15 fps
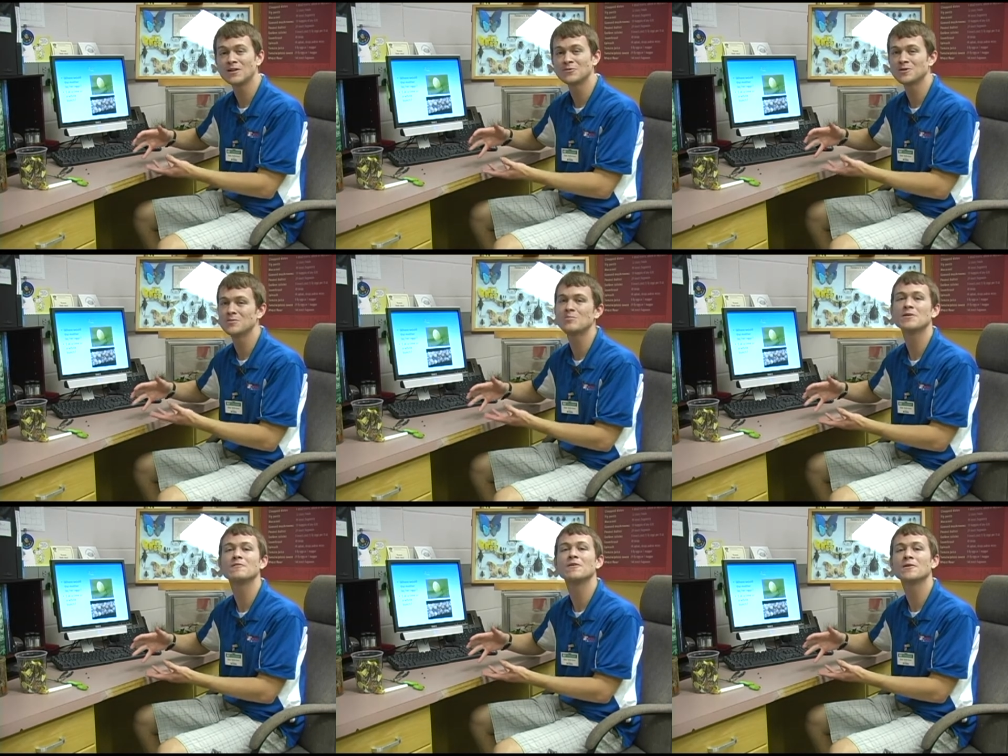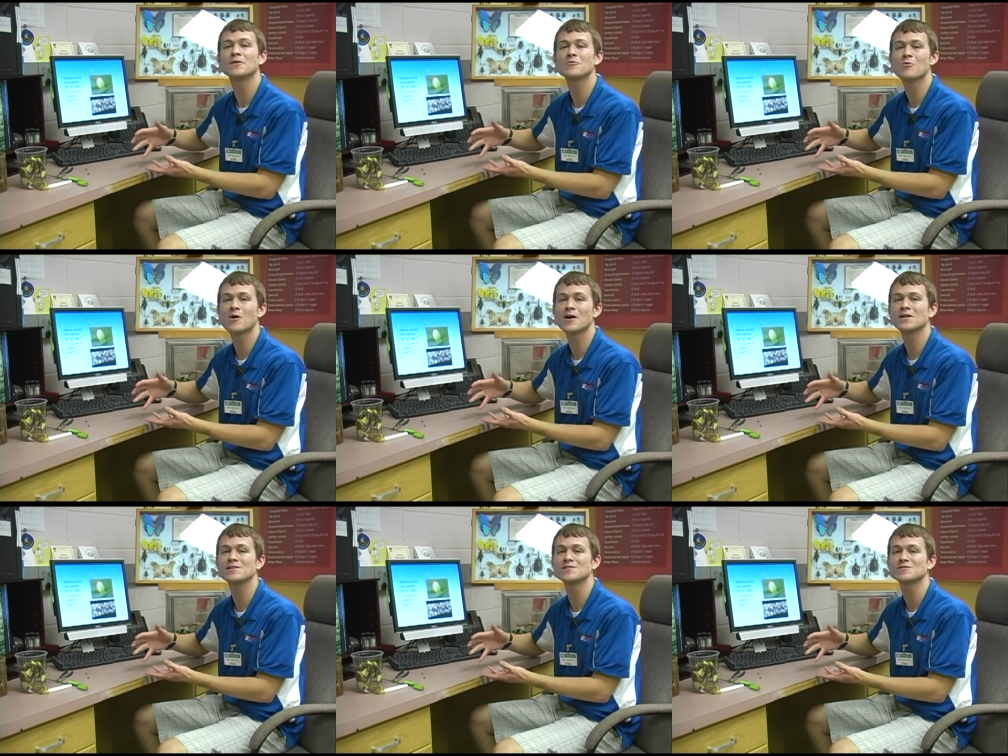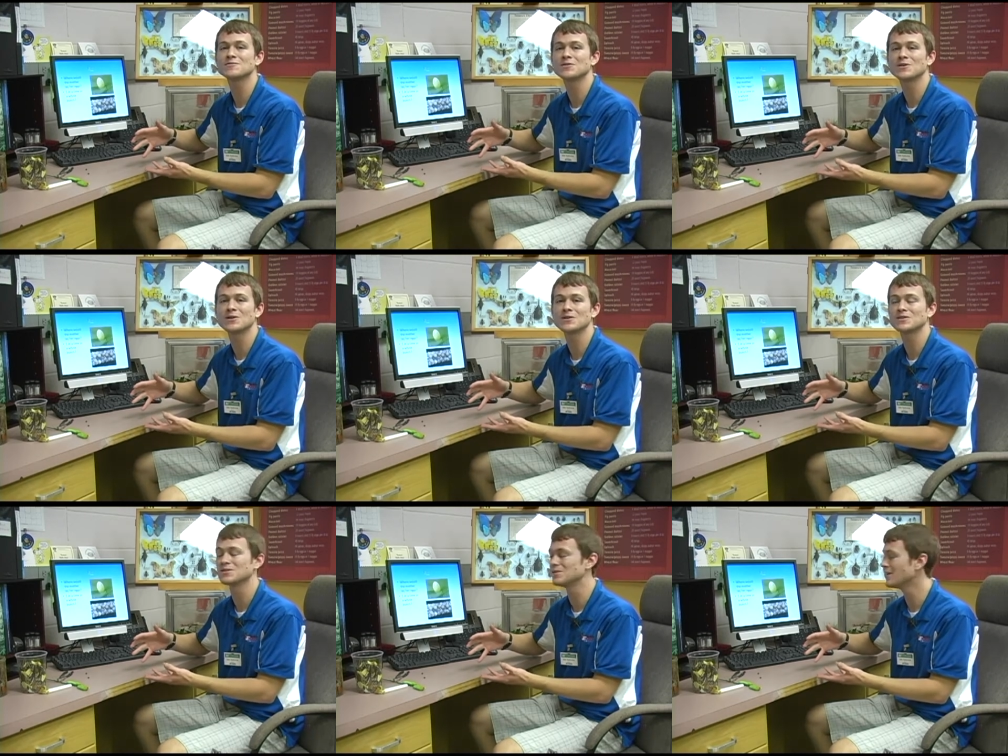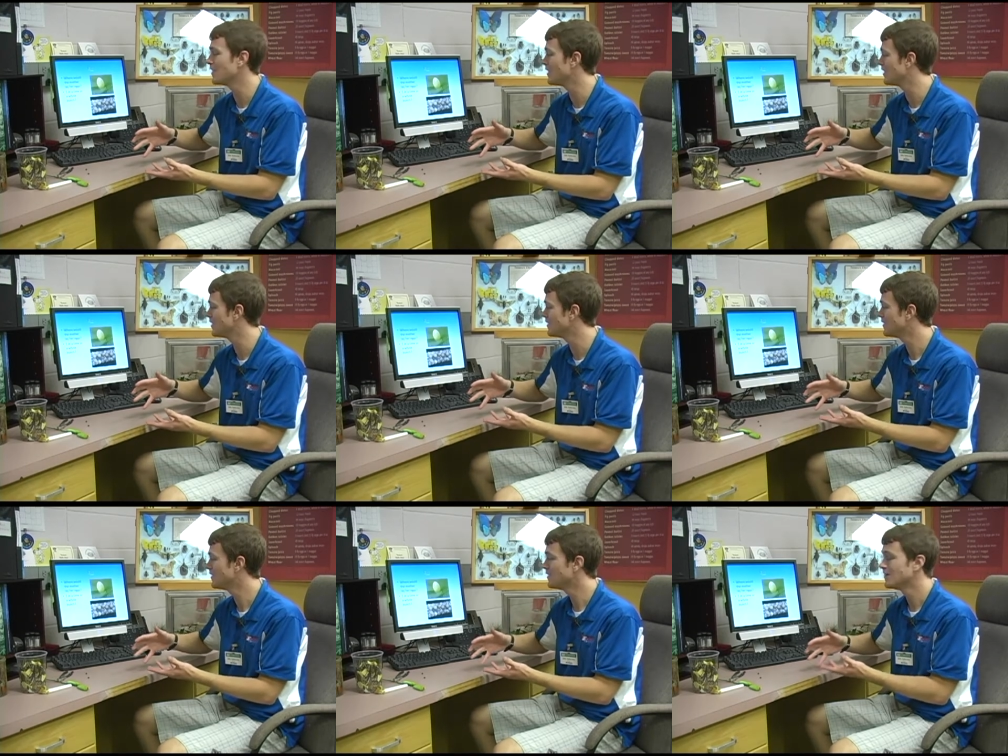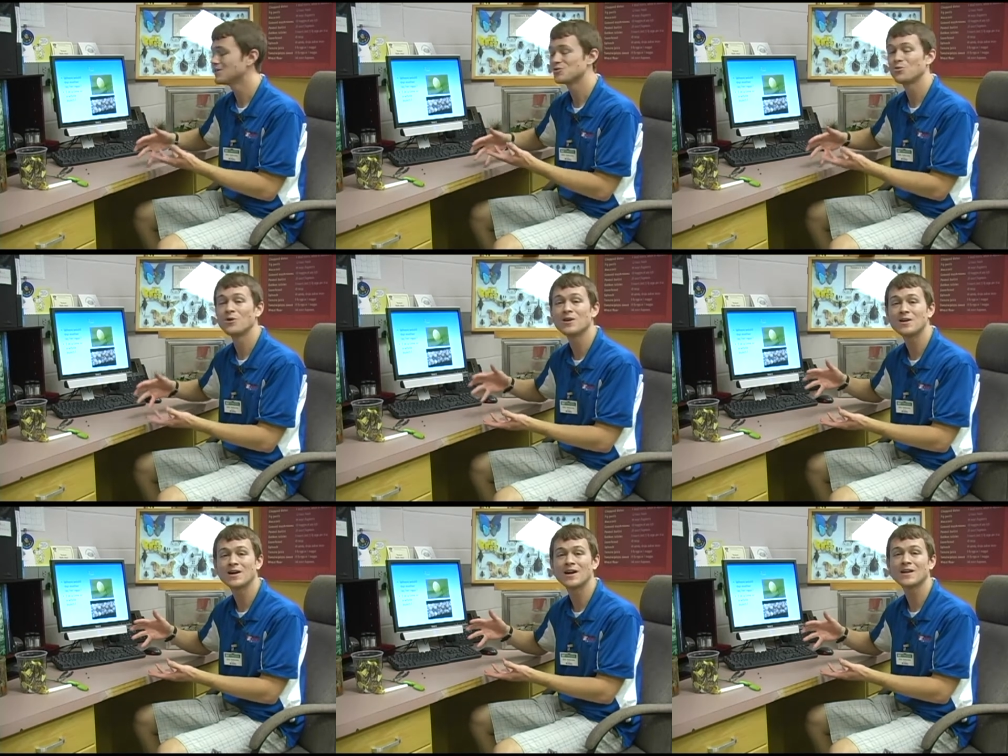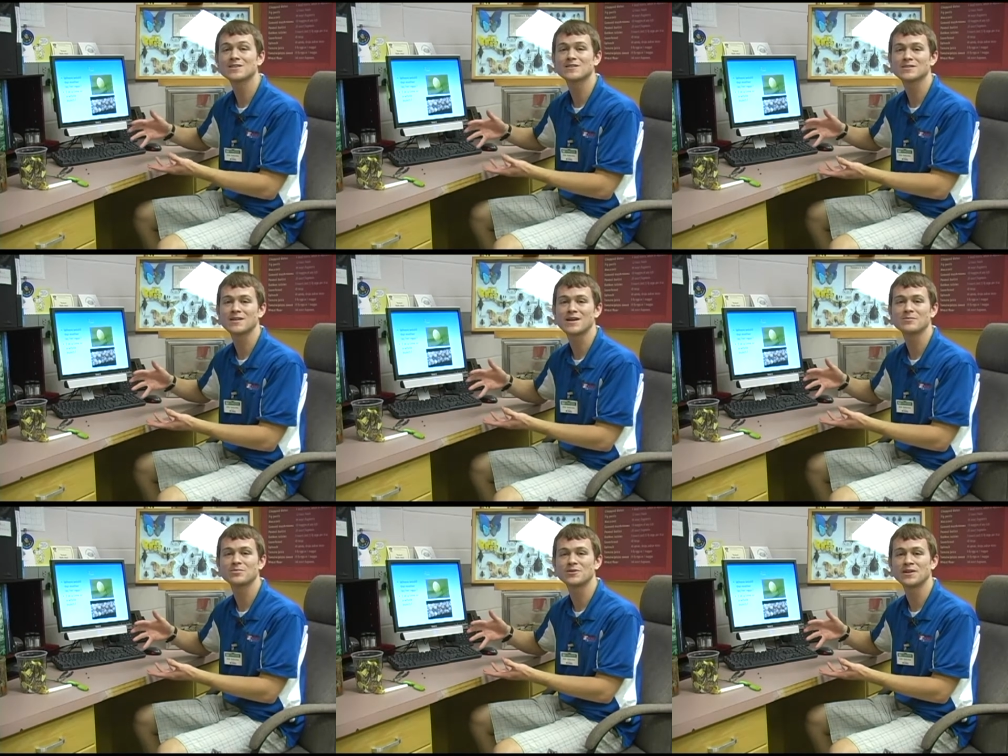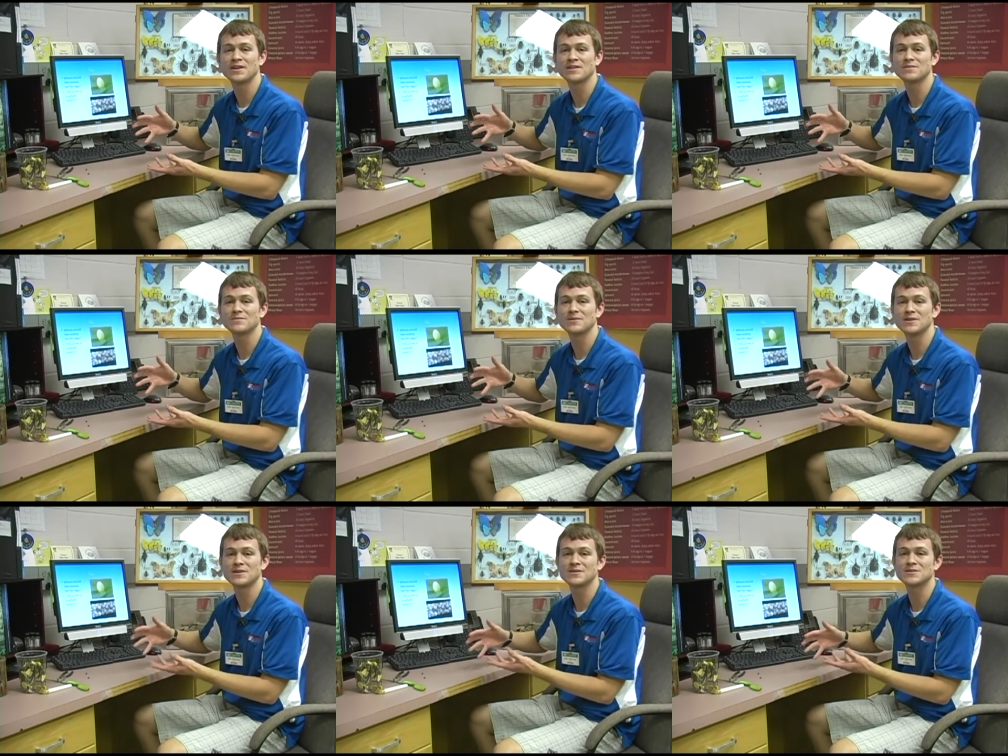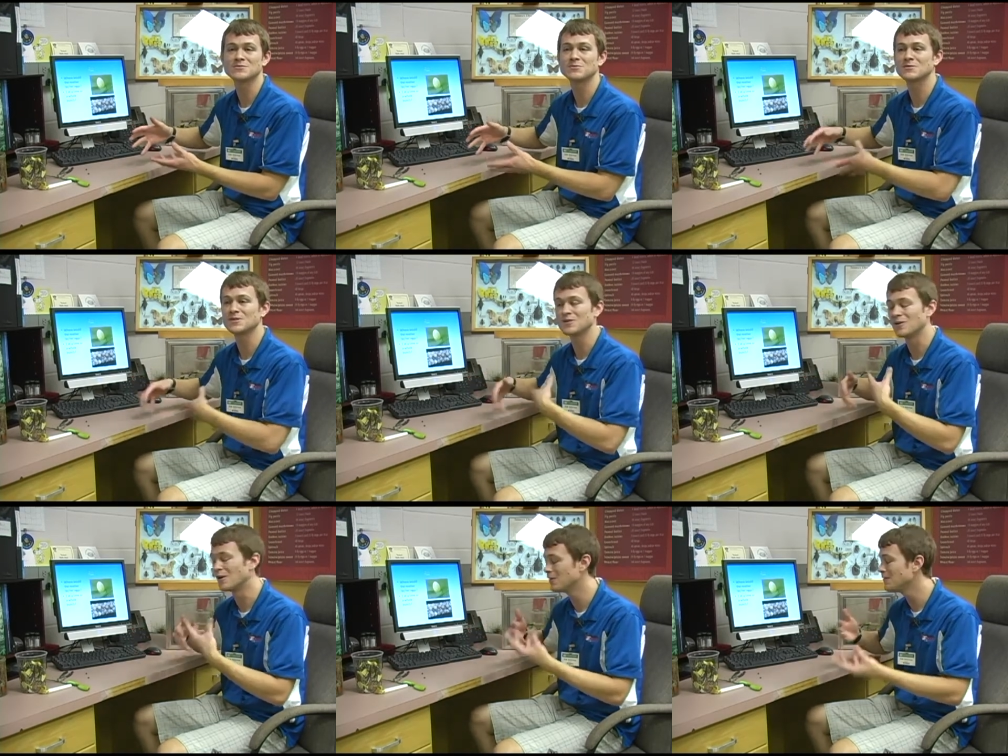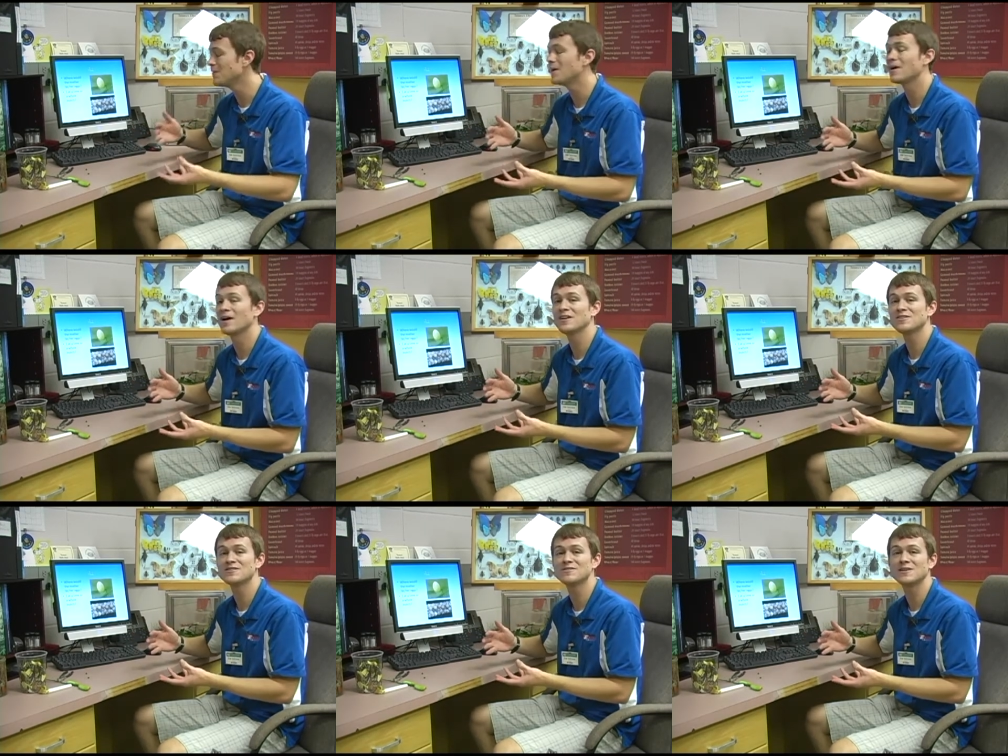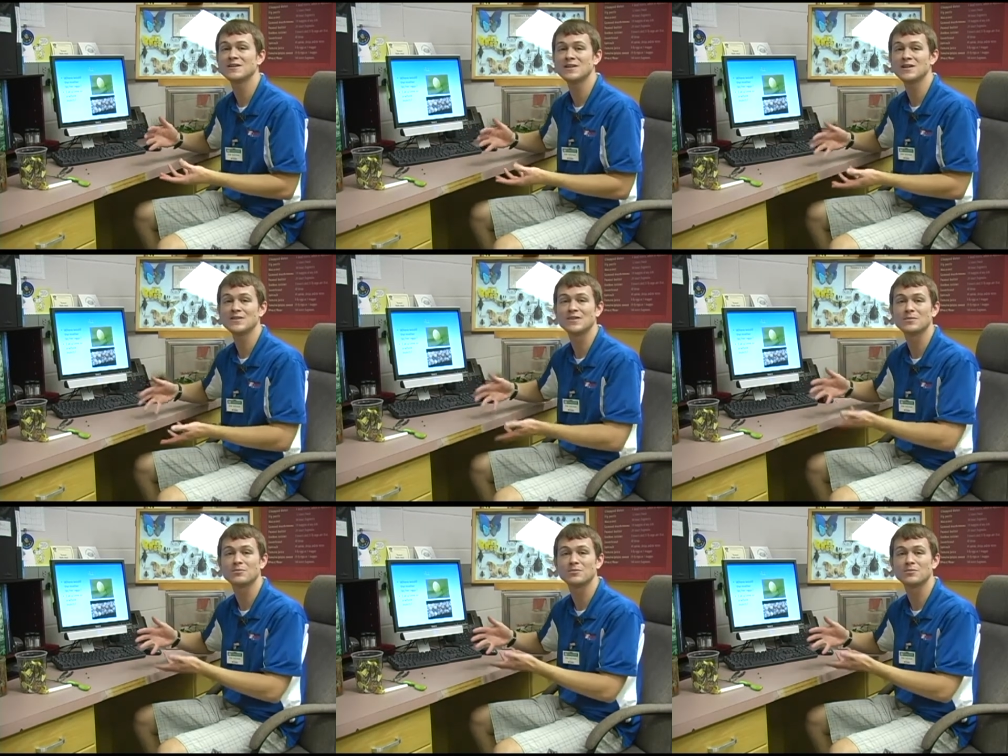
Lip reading: It wouldn't be very wise for her to lay 20 eggs on that plant, because when the larvae hatch, they'd eat the